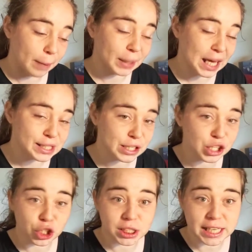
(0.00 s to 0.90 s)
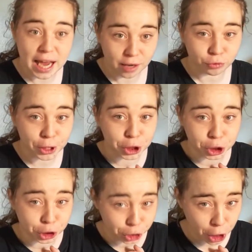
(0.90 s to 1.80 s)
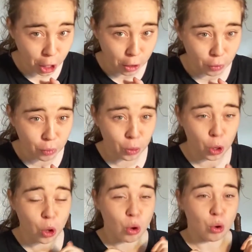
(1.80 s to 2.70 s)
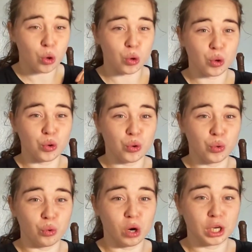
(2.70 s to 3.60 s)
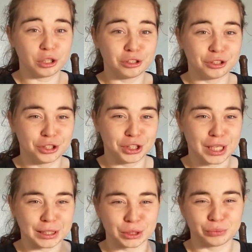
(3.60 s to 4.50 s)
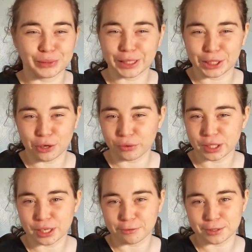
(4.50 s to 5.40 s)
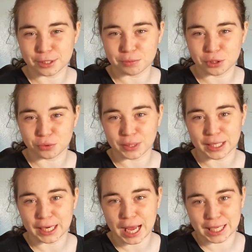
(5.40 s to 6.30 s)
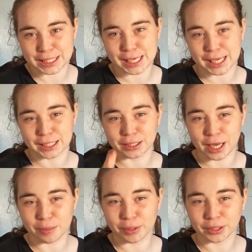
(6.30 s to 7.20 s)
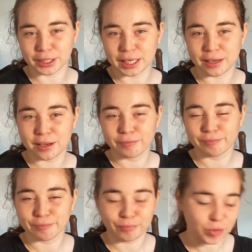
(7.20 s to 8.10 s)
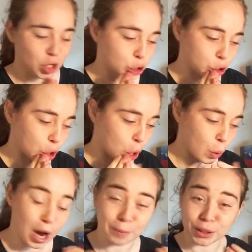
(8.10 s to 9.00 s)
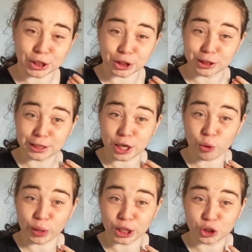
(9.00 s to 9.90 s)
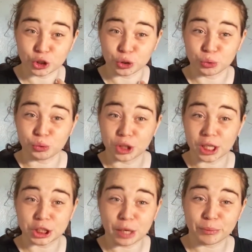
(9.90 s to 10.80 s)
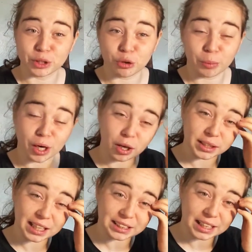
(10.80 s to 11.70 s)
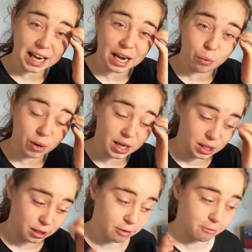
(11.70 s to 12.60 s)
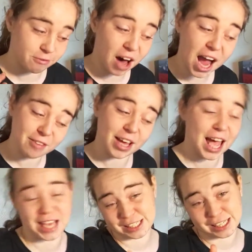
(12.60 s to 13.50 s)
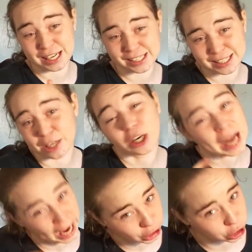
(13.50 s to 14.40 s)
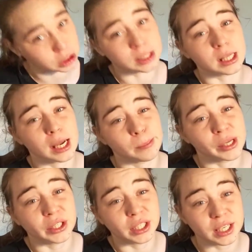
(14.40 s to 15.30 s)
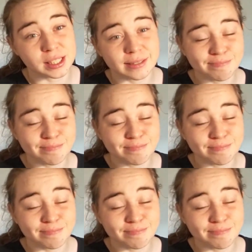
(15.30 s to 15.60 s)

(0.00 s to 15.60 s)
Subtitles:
guessing you're the average Joe who doesn't really know the difference between an asset and a liability. So I'm just going to touch up a little bit on that today with 5 assets that are actually liabilities.